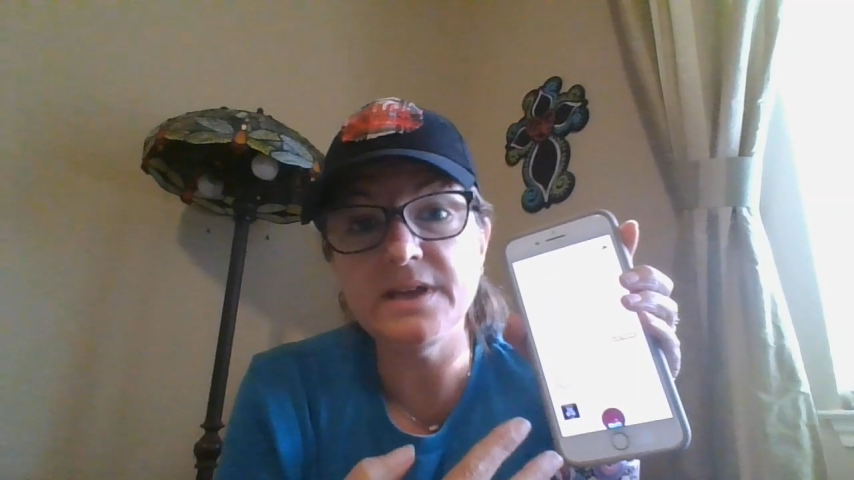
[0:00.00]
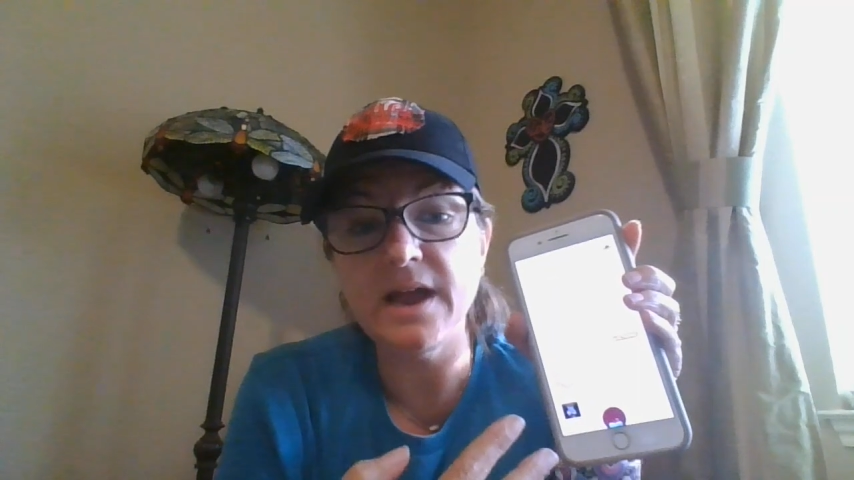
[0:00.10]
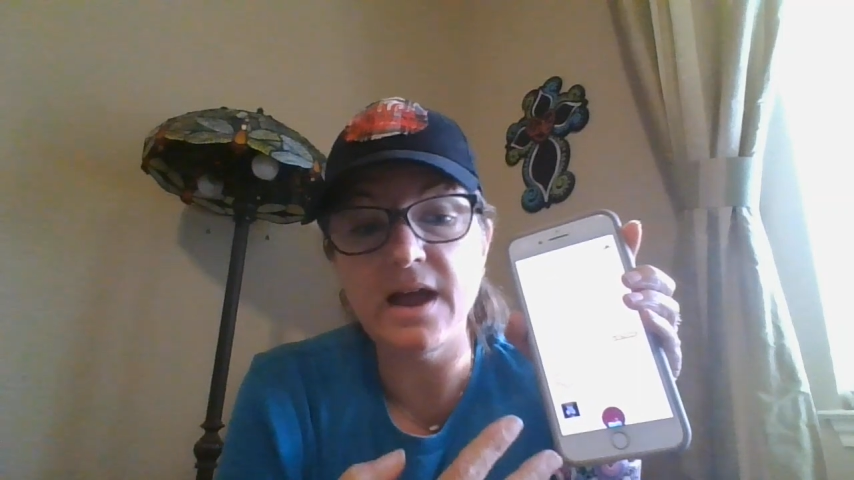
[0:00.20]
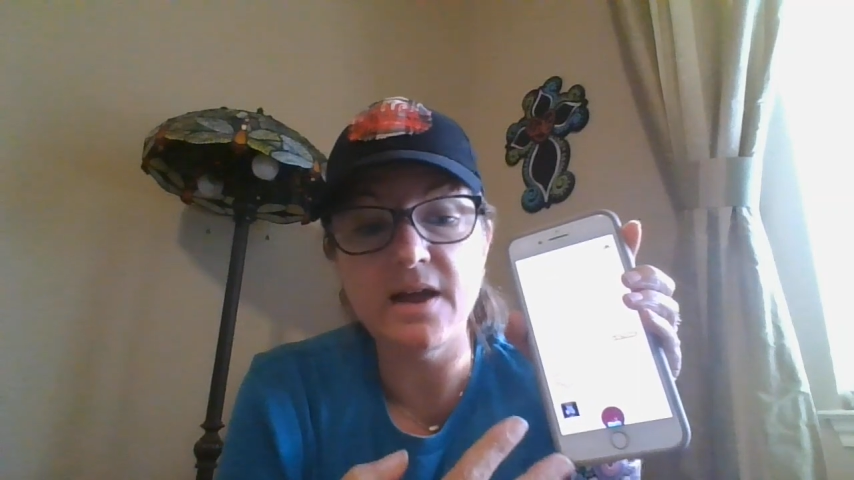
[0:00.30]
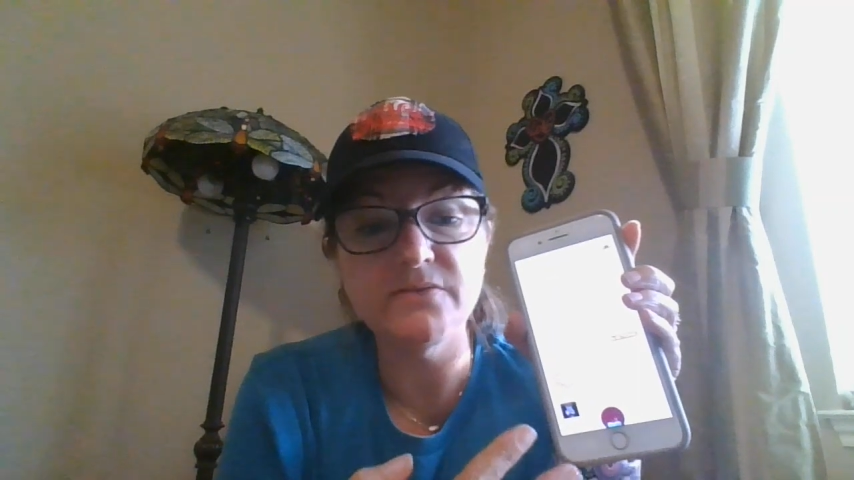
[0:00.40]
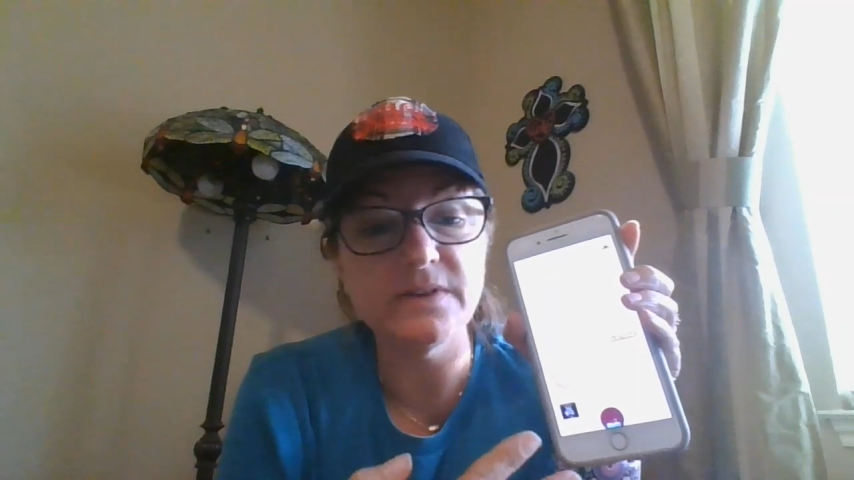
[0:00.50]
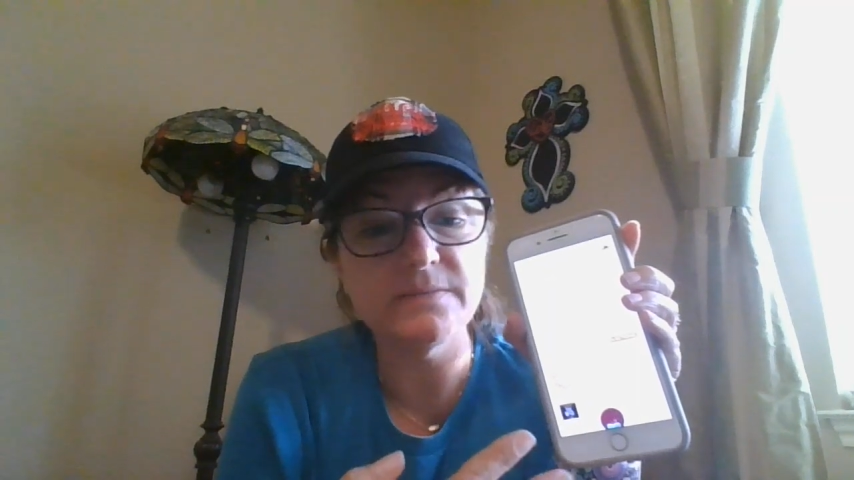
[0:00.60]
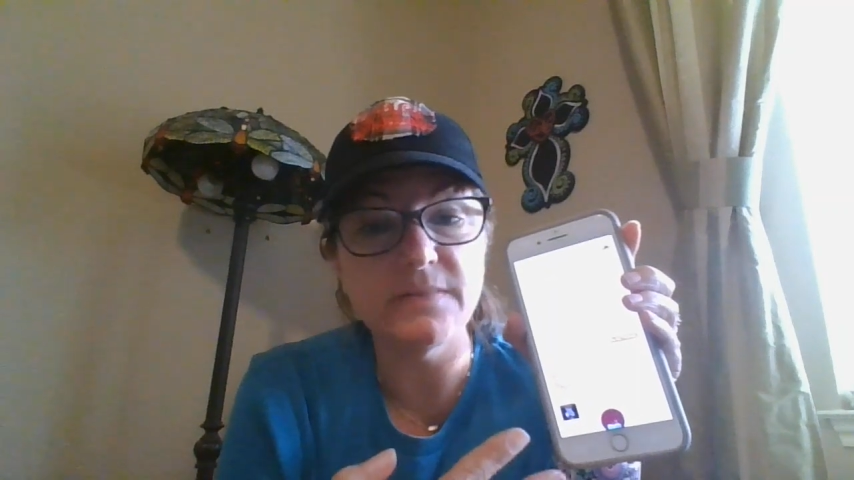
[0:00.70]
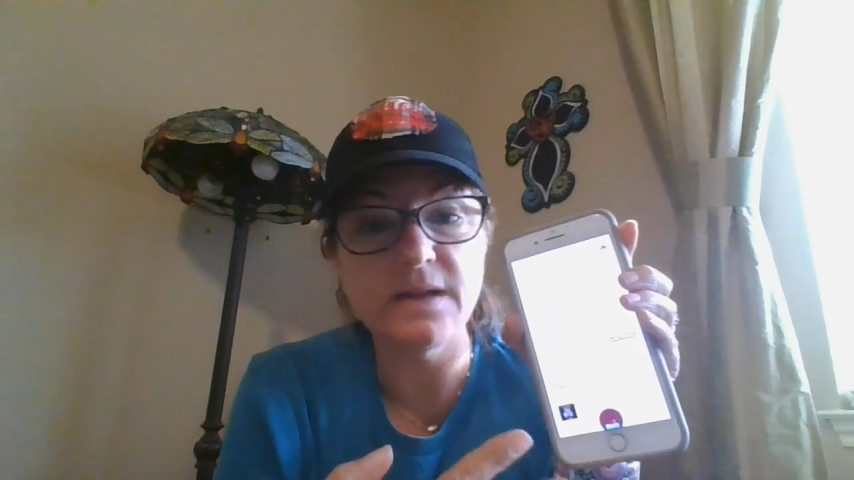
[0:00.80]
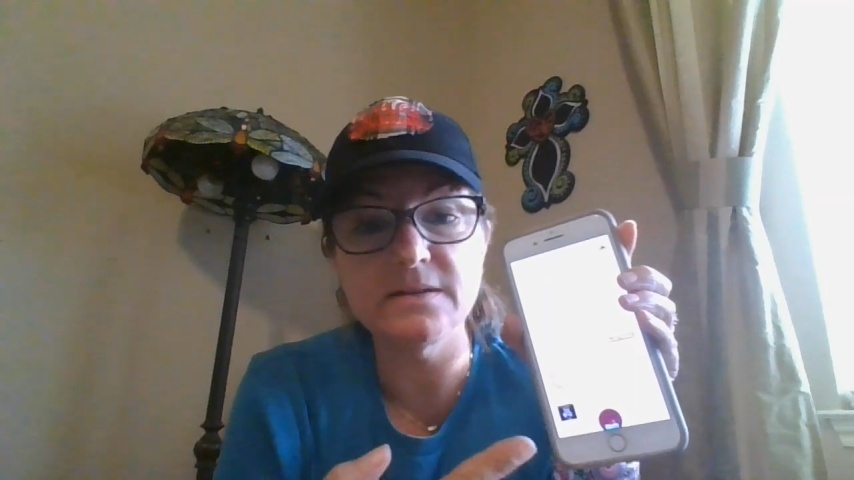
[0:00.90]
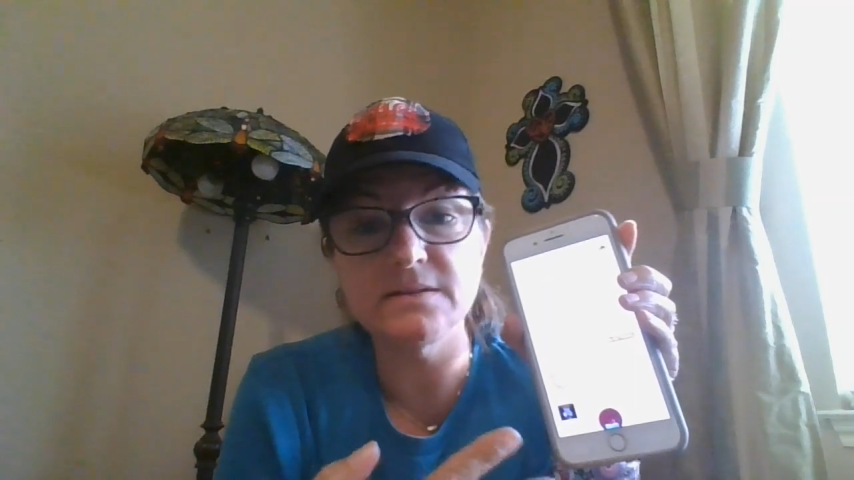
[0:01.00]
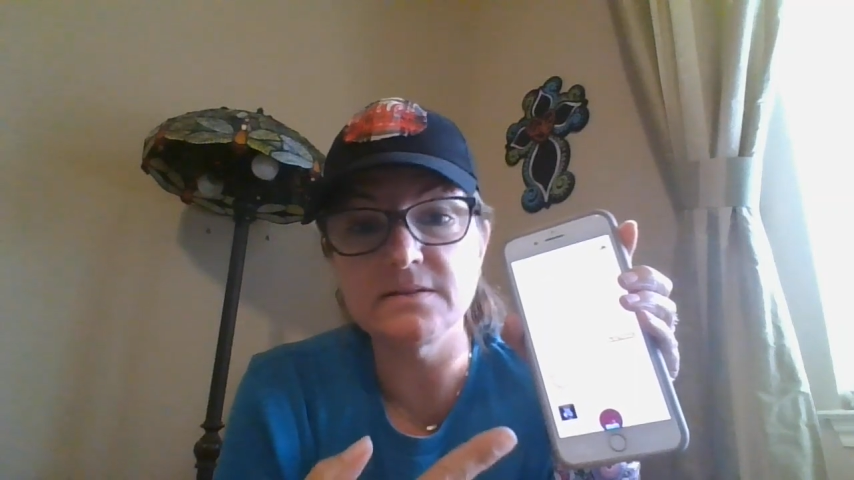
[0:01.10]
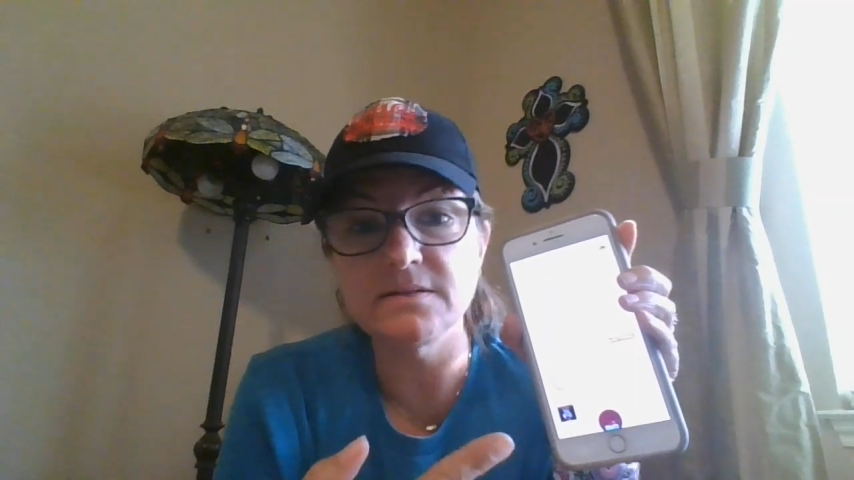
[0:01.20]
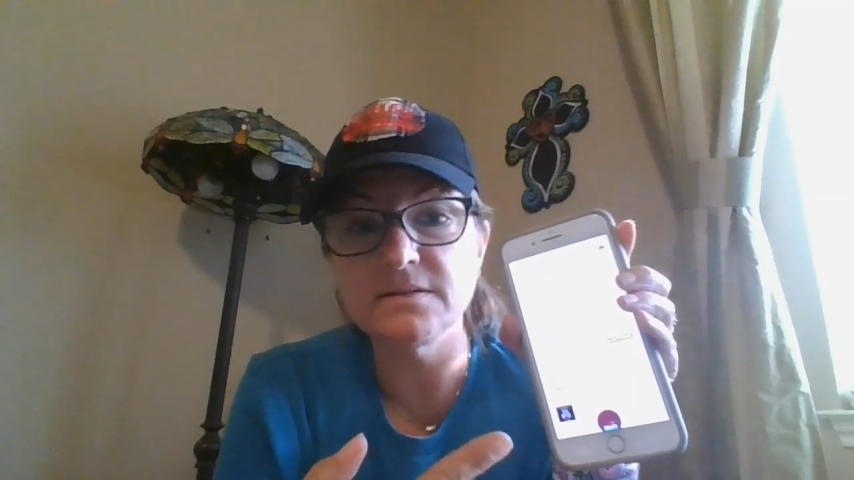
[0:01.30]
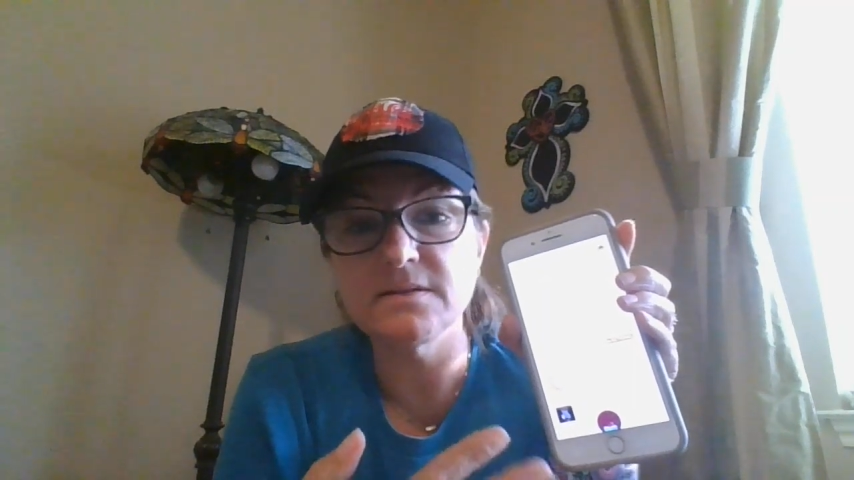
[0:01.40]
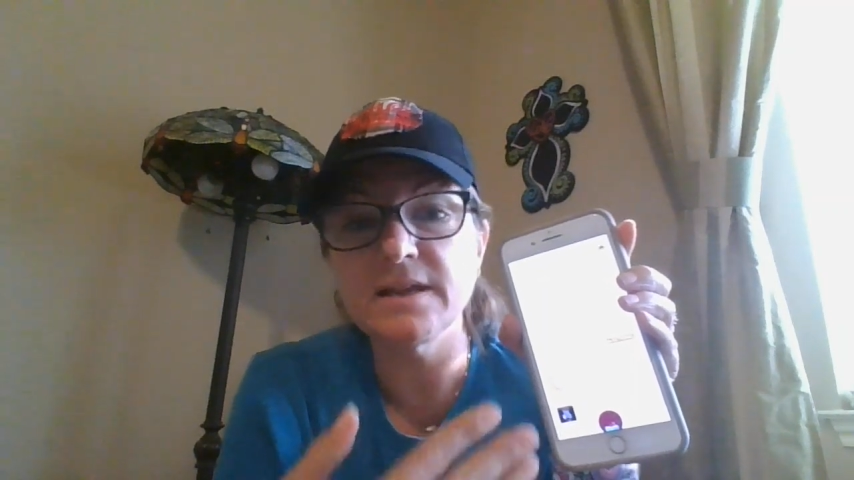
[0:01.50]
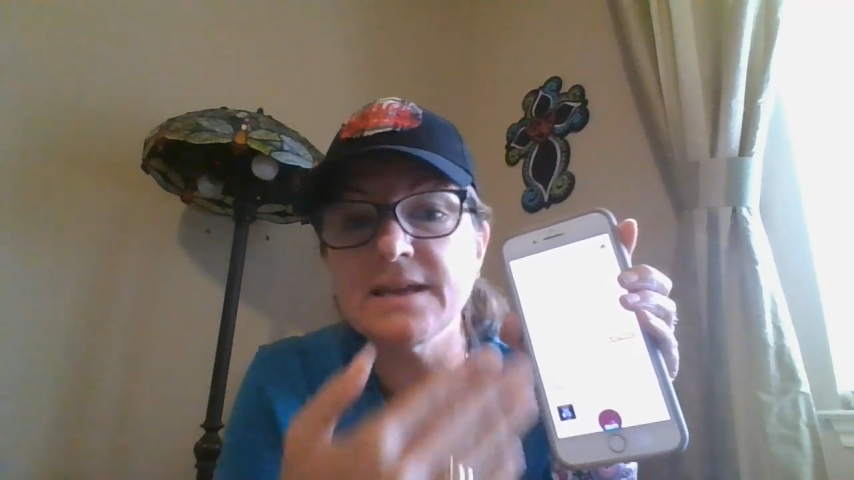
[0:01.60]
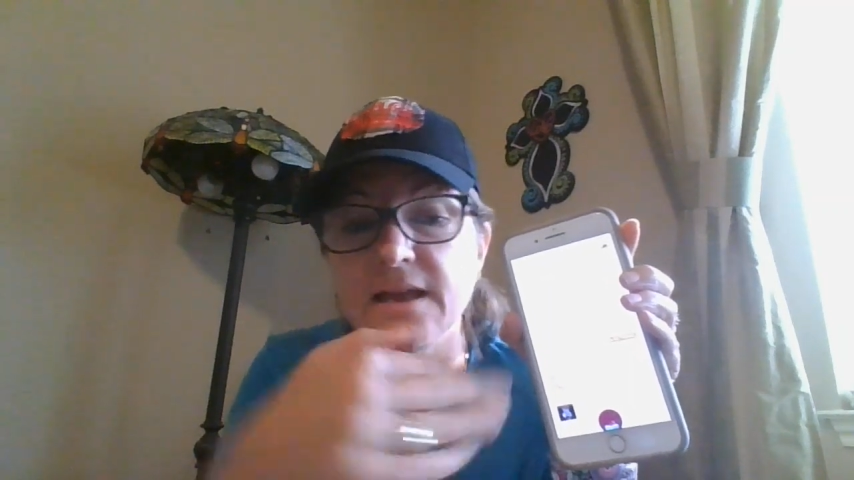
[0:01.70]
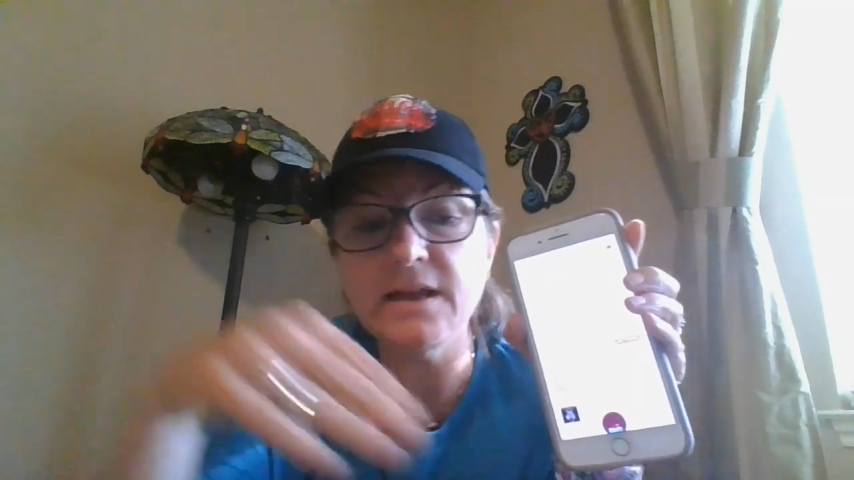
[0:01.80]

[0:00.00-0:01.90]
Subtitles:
have, like